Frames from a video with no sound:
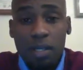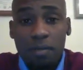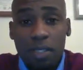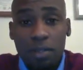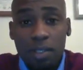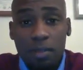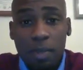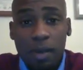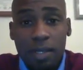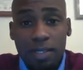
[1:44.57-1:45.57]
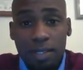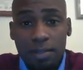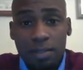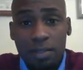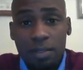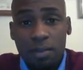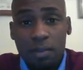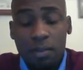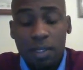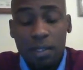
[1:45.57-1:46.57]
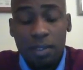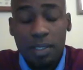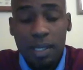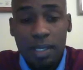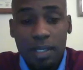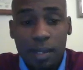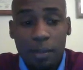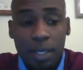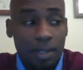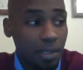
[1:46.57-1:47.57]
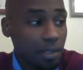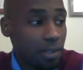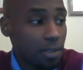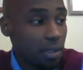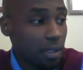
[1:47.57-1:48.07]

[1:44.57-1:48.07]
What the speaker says: individual experiences on a day-to-day basis.